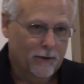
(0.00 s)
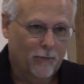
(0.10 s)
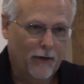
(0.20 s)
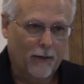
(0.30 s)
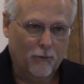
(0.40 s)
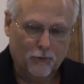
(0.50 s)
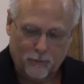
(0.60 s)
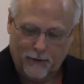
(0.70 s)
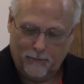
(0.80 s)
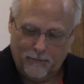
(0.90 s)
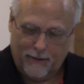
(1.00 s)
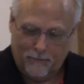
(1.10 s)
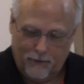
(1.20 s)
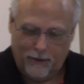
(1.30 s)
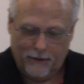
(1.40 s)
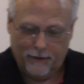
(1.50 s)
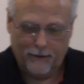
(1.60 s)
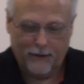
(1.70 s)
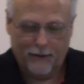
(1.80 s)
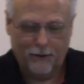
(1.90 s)
The Bible is written by men.
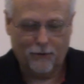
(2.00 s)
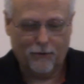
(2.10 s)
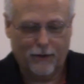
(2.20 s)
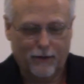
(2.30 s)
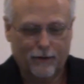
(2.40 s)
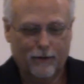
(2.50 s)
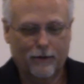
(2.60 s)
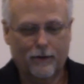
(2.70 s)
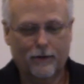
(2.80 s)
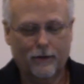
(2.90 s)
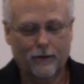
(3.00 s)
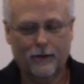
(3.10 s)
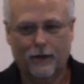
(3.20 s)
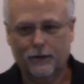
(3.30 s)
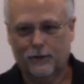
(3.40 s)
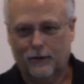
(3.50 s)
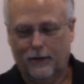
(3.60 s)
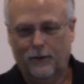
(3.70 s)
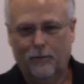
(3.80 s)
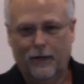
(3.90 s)
I hear that
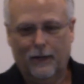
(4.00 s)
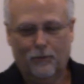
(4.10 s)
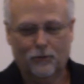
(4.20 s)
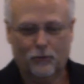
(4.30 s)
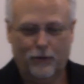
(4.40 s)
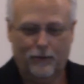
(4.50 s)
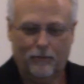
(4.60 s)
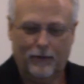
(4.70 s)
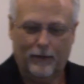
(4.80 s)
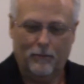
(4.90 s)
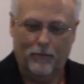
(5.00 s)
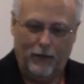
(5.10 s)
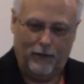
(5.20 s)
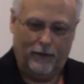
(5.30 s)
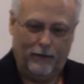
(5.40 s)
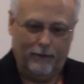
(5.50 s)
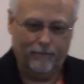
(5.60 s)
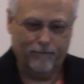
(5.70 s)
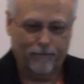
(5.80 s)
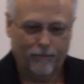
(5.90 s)
constantly. The Bible's written by men.